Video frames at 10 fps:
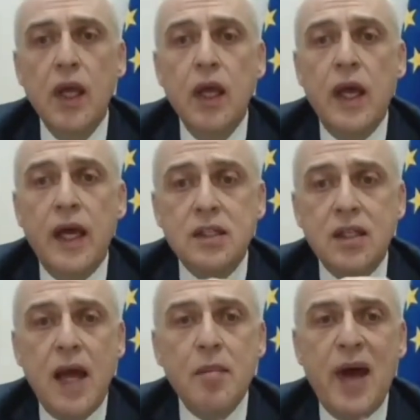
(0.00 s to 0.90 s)
As
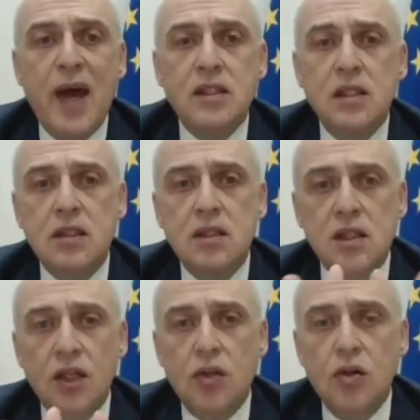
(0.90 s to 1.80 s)
time passes, the
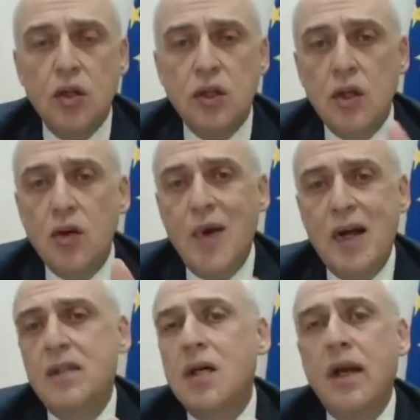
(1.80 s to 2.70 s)
security,
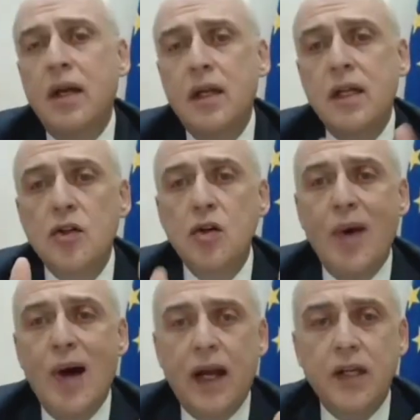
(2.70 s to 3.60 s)
humanitarian, and
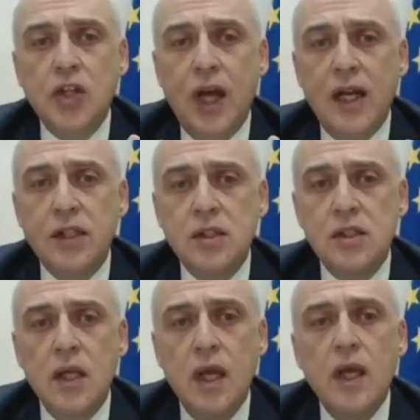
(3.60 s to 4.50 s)
human rights challenges
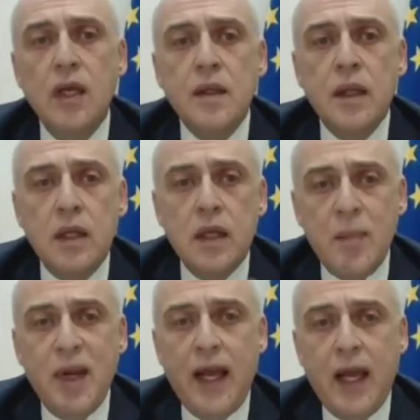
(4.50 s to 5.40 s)

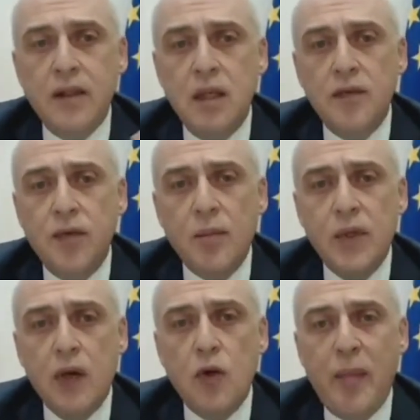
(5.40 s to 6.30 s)
emanating from
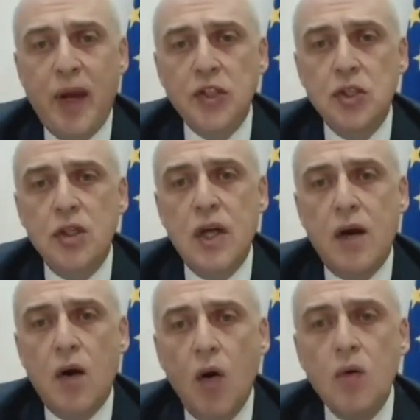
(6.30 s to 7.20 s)
the occupation
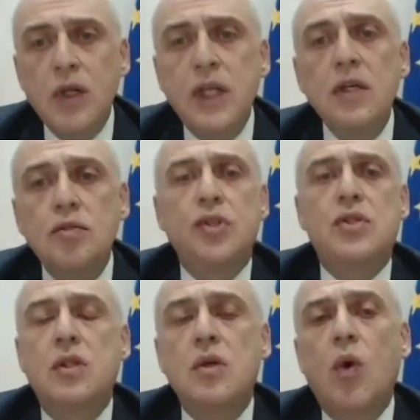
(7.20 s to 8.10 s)
are only
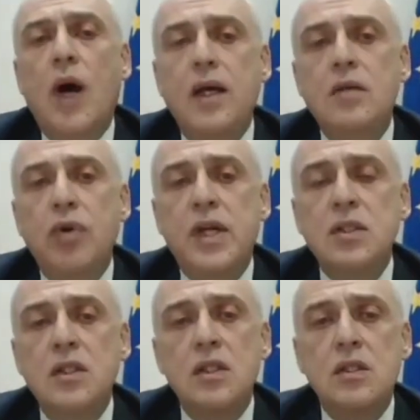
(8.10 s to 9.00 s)
increasing, while
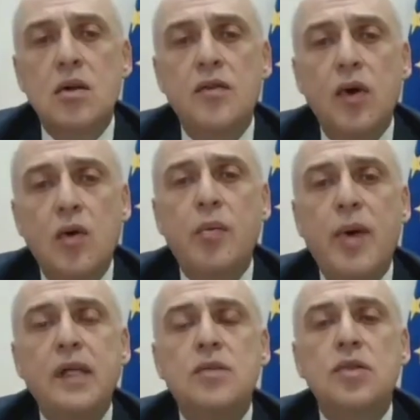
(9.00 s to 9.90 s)
residents of
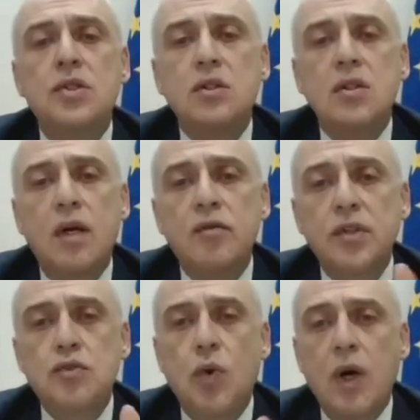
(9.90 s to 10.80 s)
occupied regions are
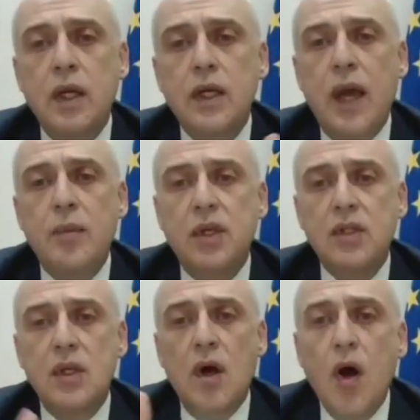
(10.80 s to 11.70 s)
virtually kept as
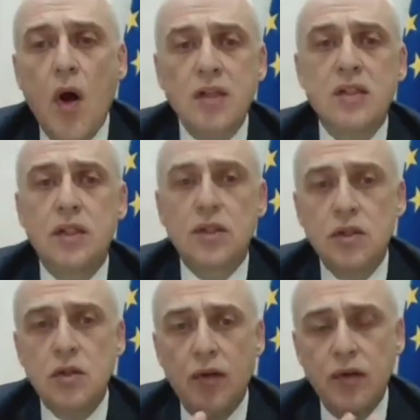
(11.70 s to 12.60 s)
hostages
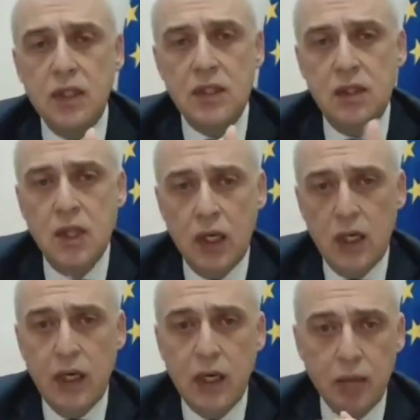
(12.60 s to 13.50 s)
of these
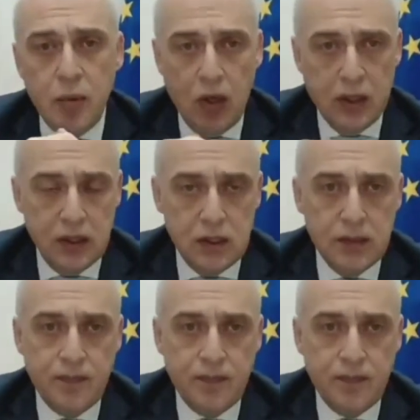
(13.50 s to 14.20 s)
illegal policies.